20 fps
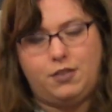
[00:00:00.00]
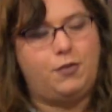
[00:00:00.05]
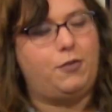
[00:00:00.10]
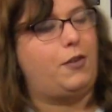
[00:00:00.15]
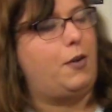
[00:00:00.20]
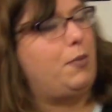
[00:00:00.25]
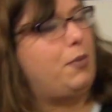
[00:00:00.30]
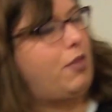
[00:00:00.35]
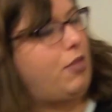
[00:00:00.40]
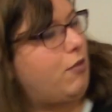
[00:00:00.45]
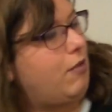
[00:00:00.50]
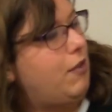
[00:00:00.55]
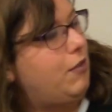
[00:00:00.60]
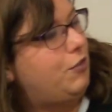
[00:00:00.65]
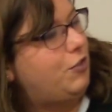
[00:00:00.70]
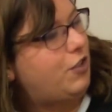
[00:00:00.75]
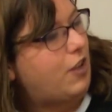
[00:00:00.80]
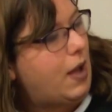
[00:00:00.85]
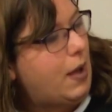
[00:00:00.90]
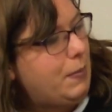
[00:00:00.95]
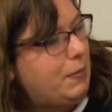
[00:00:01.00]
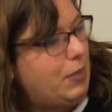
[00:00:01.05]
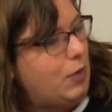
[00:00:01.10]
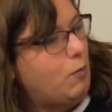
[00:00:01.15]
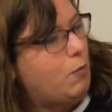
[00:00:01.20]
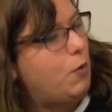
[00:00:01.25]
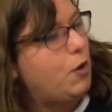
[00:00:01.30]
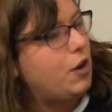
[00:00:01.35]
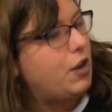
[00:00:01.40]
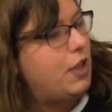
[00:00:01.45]
from the thrift shop, The
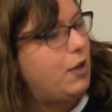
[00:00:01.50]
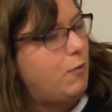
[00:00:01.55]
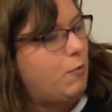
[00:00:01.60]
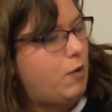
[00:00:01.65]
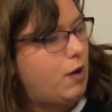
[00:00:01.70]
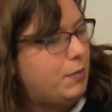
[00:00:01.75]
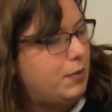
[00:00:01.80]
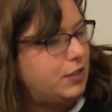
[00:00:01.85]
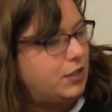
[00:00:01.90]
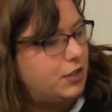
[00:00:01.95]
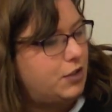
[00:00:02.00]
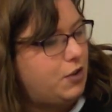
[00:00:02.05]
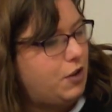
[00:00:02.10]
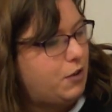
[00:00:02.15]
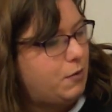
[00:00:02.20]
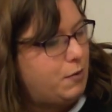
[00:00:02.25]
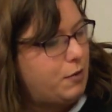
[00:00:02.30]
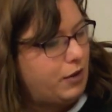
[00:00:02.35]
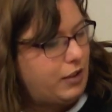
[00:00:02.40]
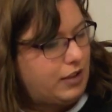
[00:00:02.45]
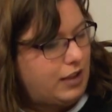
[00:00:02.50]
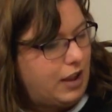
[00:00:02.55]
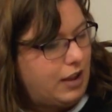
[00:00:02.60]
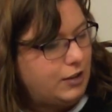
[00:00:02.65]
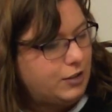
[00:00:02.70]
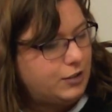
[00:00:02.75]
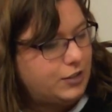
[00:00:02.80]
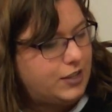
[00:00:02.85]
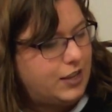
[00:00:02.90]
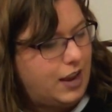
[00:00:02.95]
Working Woman's Cookbook and
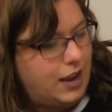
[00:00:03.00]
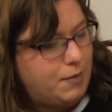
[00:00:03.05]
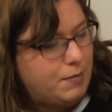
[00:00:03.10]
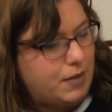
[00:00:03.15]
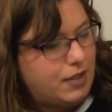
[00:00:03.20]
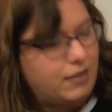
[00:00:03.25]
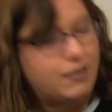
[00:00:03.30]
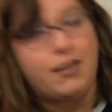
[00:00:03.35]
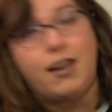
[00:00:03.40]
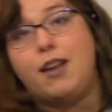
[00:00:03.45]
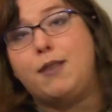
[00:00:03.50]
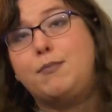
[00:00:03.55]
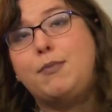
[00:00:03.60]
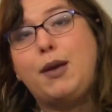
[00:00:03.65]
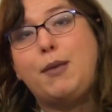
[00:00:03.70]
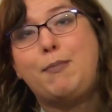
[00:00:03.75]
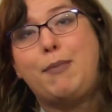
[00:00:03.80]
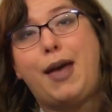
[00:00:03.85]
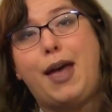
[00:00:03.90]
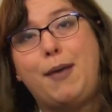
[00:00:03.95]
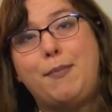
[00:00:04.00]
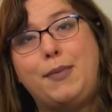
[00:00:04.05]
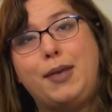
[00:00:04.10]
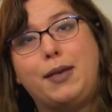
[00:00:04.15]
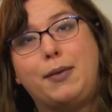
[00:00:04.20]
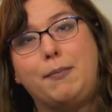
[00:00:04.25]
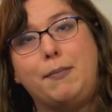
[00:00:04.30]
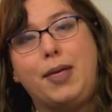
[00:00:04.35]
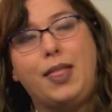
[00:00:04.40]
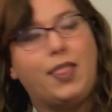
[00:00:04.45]
Entertainment Guide by Pat
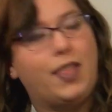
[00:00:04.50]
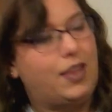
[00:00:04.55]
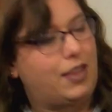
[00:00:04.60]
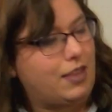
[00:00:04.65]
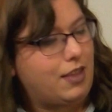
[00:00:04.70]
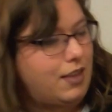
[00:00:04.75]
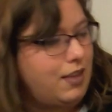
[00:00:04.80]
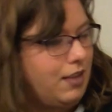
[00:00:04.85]
McMillan.